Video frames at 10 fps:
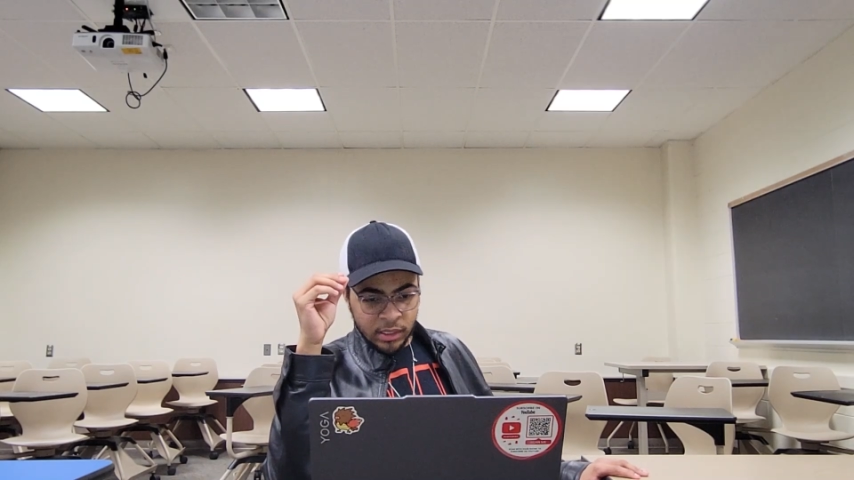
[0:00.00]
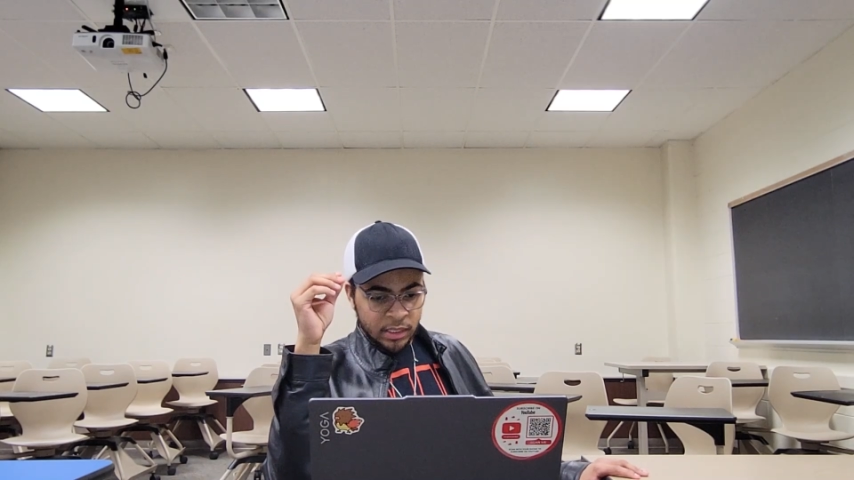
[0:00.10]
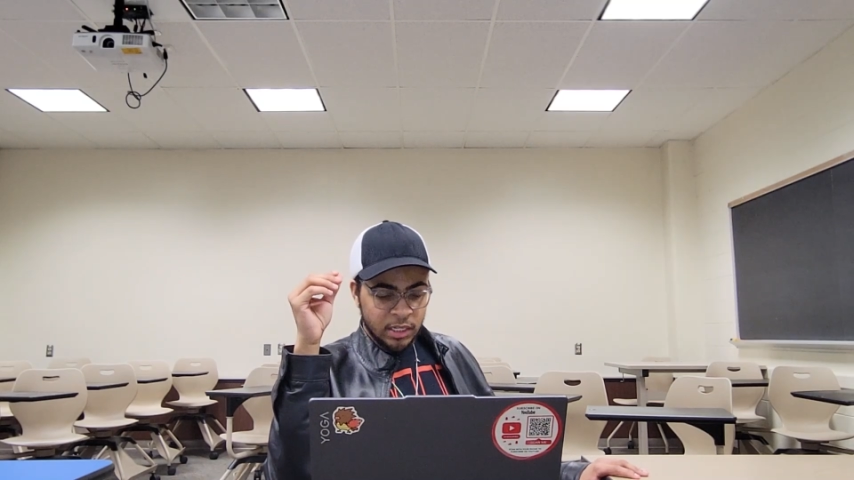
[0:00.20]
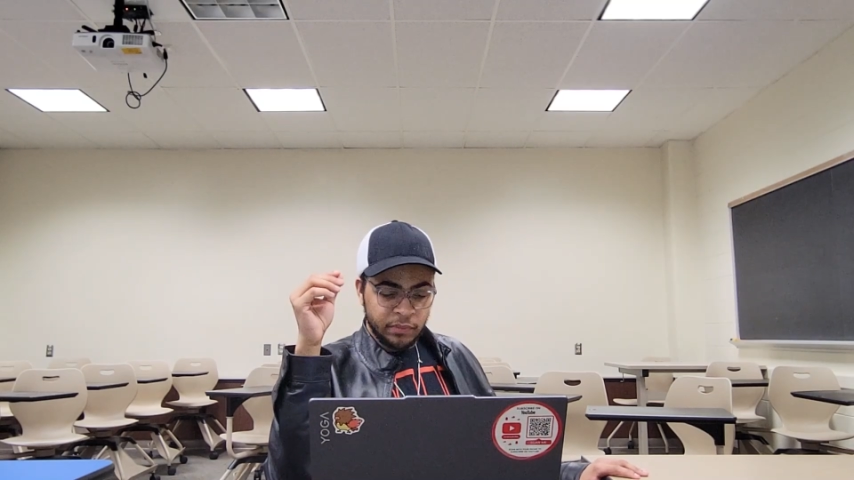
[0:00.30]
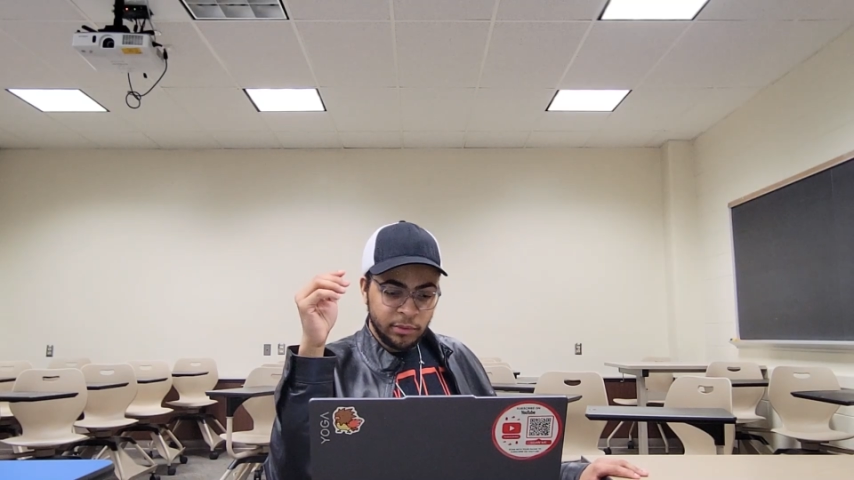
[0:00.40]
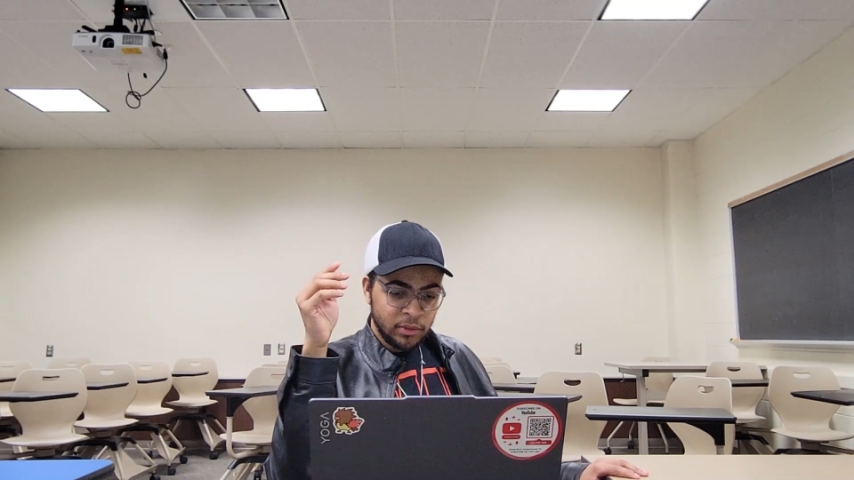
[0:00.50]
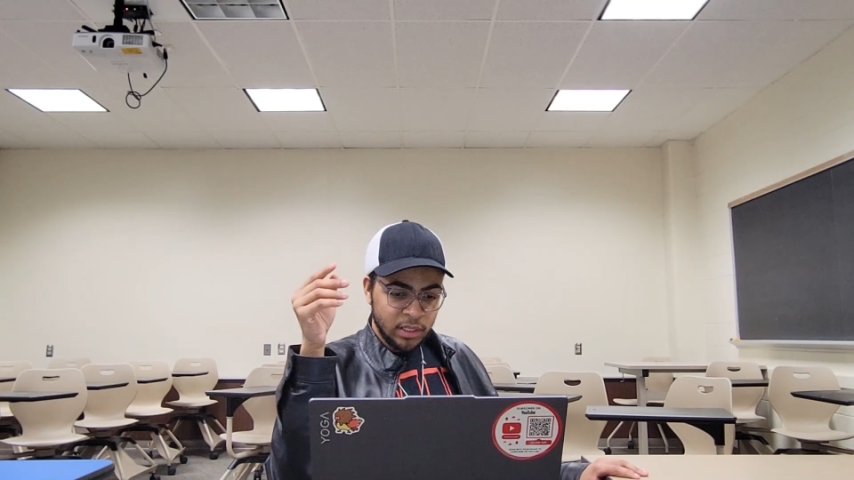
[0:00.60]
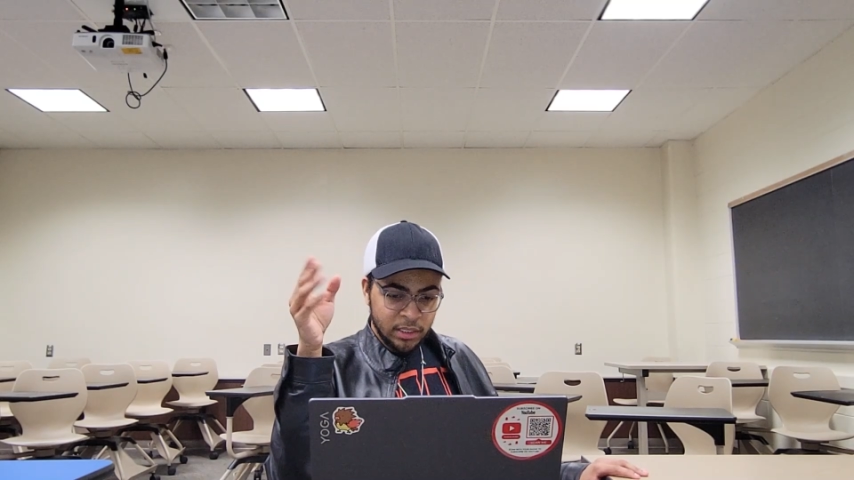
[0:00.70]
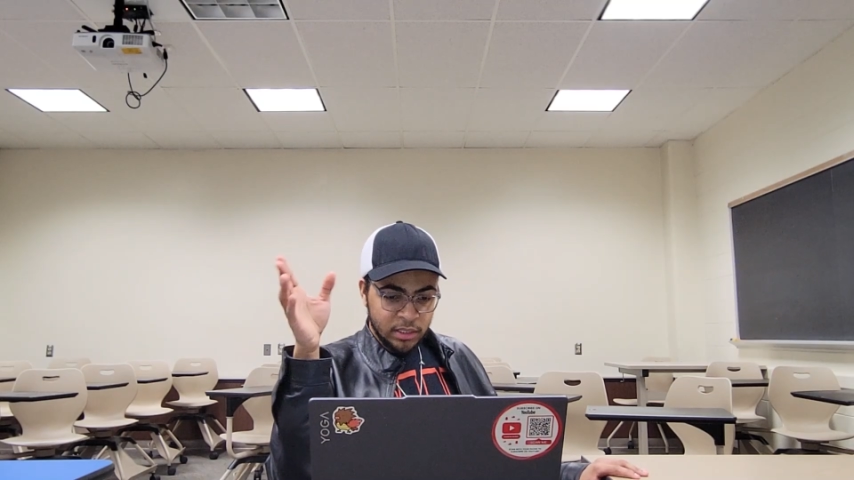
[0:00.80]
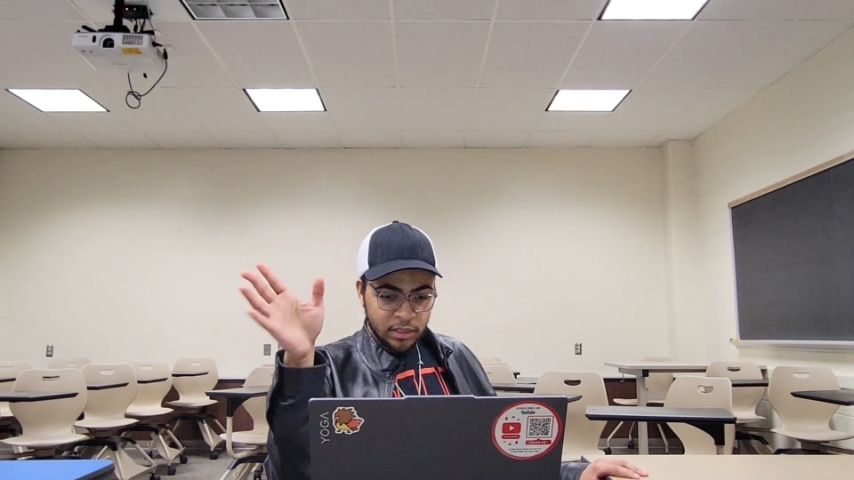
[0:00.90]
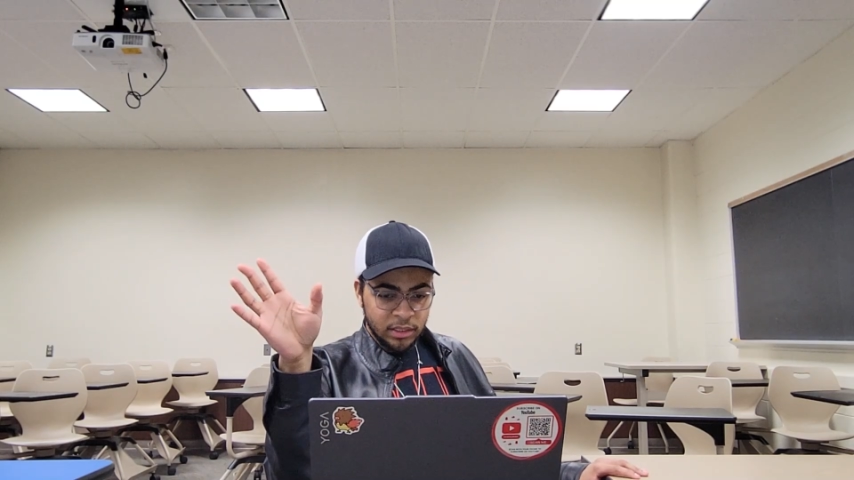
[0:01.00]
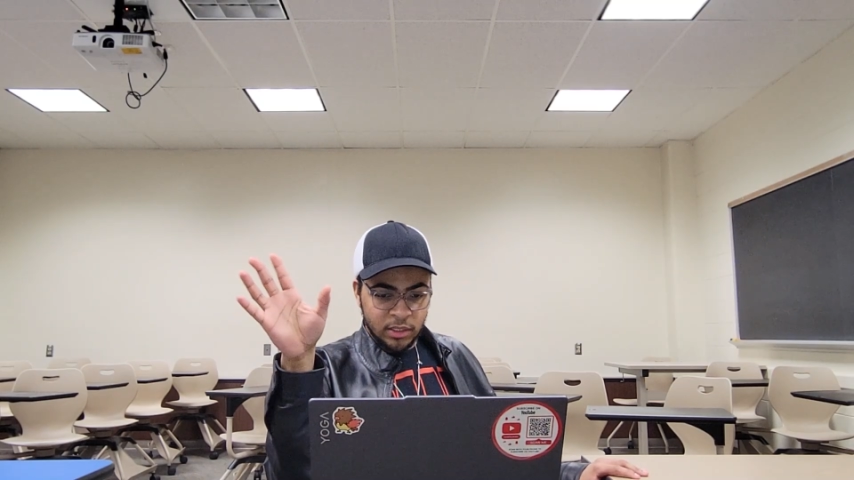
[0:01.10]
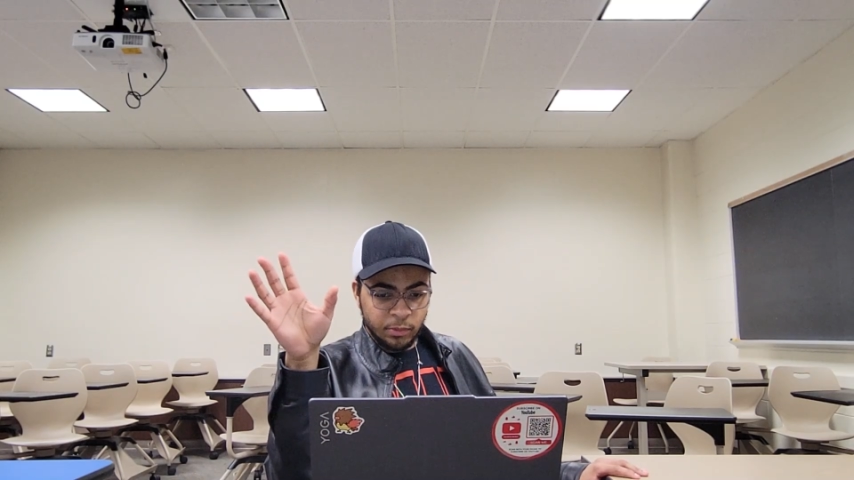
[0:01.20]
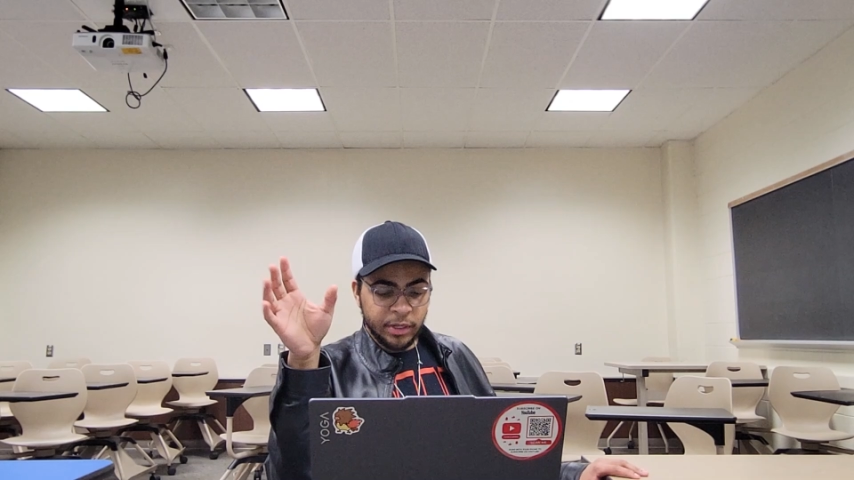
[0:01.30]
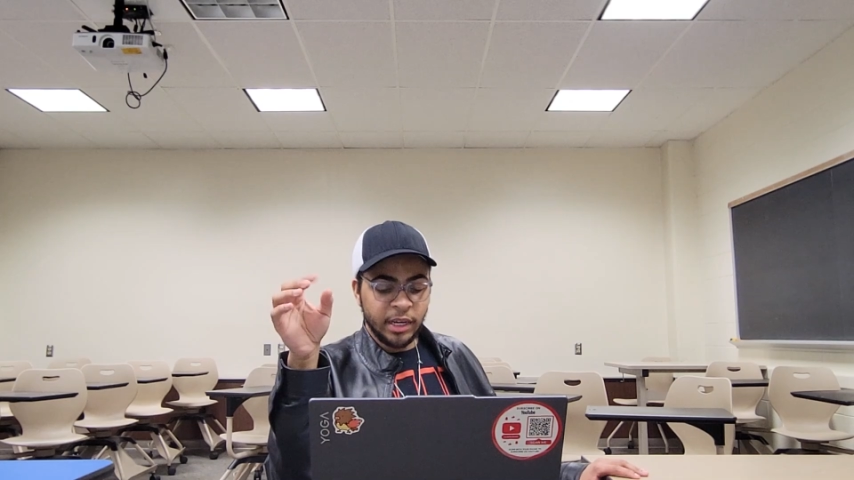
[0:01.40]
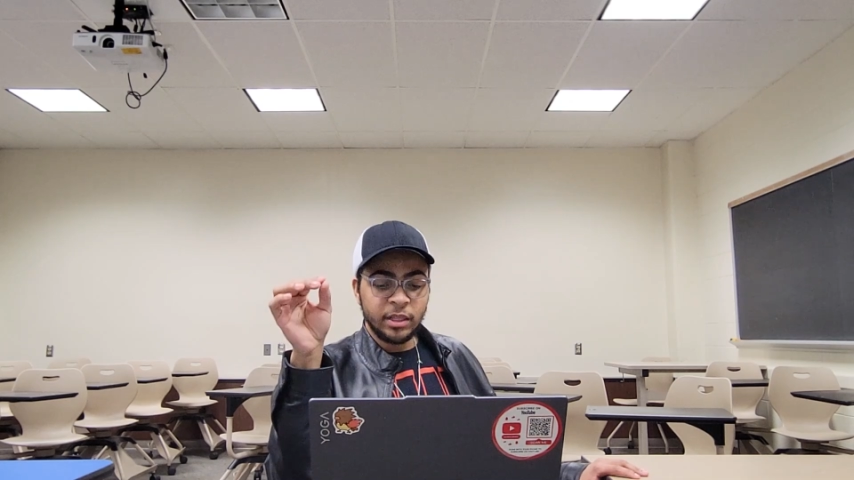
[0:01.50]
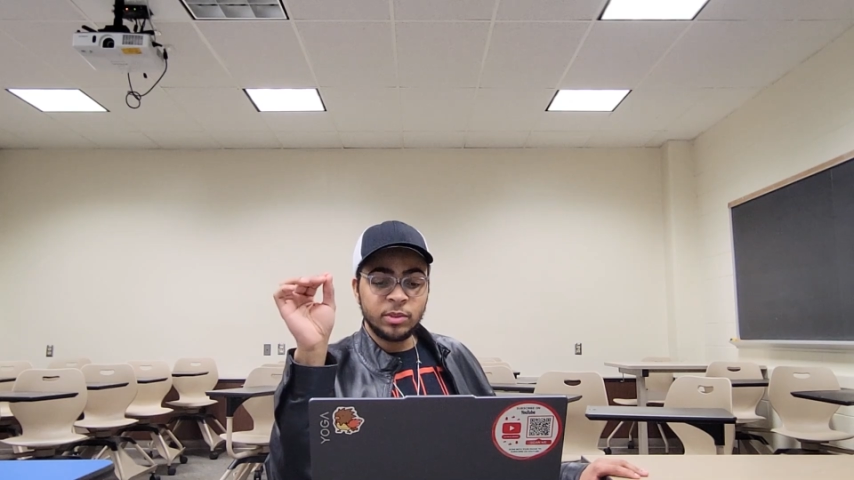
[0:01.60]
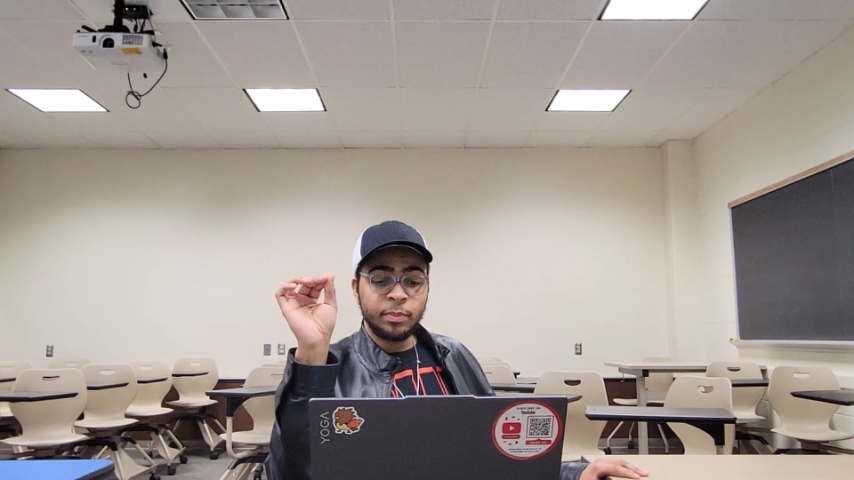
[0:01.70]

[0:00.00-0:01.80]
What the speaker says: successful, it's ridiculous.